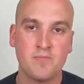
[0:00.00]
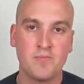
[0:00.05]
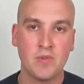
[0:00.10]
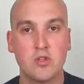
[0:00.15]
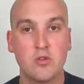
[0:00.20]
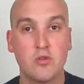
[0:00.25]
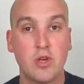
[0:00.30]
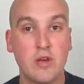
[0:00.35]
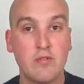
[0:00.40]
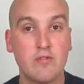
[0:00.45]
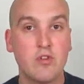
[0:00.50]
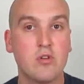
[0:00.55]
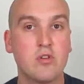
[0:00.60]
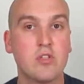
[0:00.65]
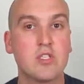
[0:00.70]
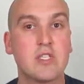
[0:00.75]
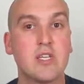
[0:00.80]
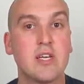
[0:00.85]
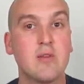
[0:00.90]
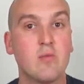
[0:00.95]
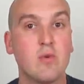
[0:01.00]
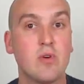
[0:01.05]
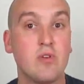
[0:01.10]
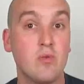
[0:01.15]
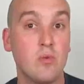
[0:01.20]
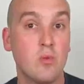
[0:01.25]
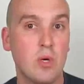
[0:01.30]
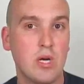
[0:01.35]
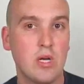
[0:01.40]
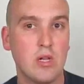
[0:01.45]
So you have to understand
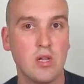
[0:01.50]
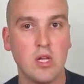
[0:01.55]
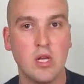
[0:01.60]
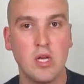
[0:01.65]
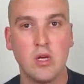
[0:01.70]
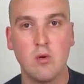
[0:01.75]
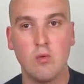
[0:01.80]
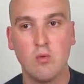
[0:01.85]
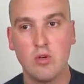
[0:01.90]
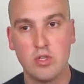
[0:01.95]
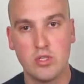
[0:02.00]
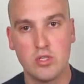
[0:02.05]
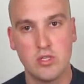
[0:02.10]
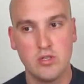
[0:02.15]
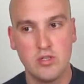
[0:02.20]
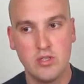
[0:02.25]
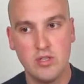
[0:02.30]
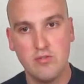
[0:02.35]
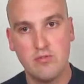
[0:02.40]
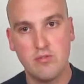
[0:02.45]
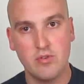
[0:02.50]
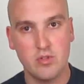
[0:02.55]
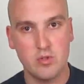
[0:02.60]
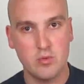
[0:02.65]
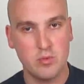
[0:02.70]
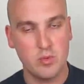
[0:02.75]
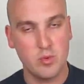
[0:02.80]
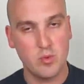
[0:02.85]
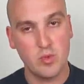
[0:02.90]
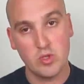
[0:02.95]
very well what is the difference
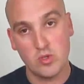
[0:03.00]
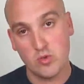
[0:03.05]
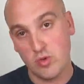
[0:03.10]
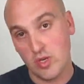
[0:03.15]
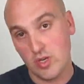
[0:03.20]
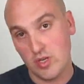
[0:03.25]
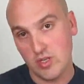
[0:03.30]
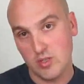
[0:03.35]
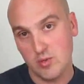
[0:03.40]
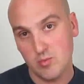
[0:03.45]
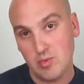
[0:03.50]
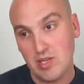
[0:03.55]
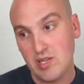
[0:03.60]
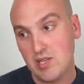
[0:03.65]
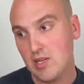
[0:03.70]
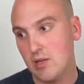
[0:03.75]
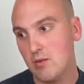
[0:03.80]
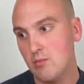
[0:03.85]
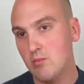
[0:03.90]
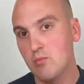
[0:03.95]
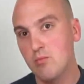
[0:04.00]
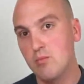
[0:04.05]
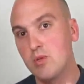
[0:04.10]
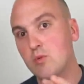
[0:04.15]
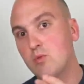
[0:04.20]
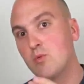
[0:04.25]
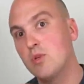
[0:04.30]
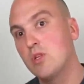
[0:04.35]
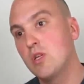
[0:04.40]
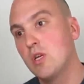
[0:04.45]
between training speed and
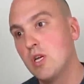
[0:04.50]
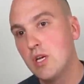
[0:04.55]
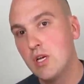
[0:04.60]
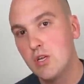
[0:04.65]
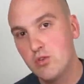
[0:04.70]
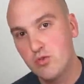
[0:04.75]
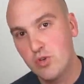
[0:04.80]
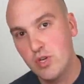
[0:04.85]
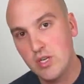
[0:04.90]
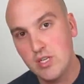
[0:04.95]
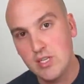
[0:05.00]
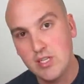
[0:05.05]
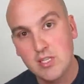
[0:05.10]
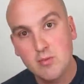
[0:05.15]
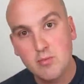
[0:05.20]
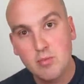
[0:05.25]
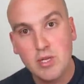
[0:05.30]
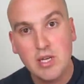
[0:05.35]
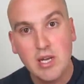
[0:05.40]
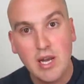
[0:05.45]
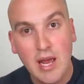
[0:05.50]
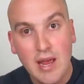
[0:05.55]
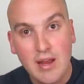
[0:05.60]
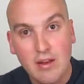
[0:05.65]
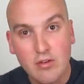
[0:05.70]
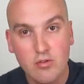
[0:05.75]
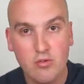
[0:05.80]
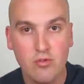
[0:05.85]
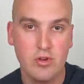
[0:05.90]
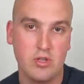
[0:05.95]
between training speed
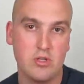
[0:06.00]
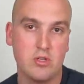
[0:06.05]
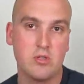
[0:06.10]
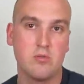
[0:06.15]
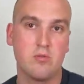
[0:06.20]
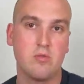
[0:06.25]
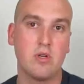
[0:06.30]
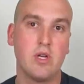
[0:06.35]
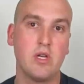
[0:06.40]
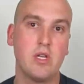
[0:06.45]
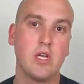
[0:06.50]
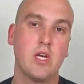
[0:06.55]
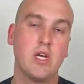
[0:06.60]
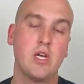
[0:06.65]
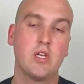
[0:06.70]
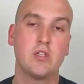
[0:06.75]
endurance, right?